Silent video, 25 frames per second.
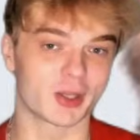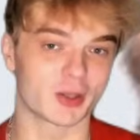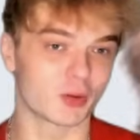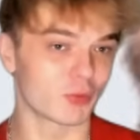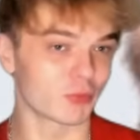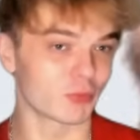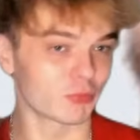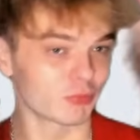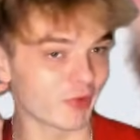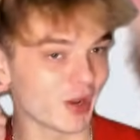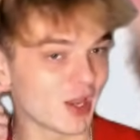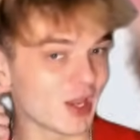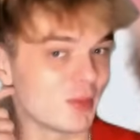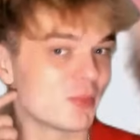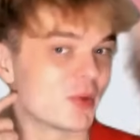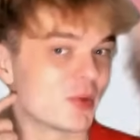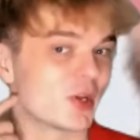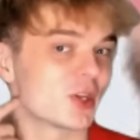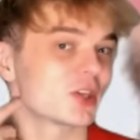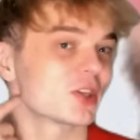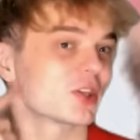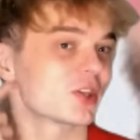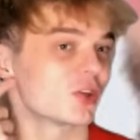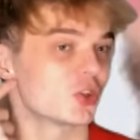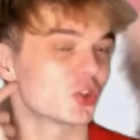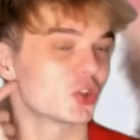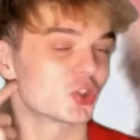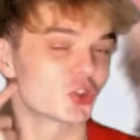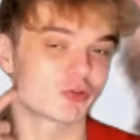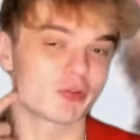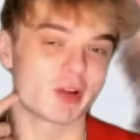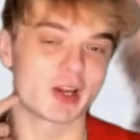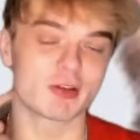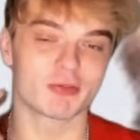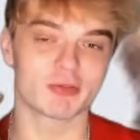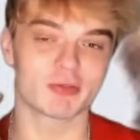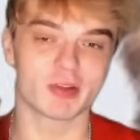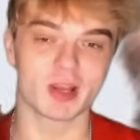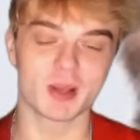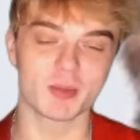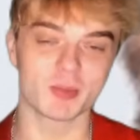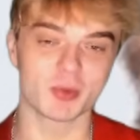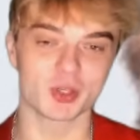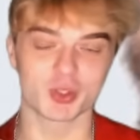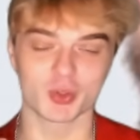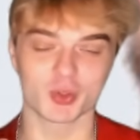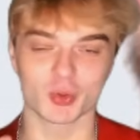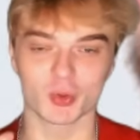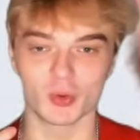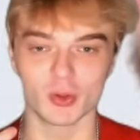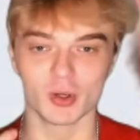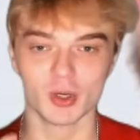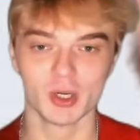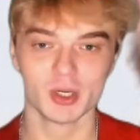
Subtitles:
your ramus, your straight ramus or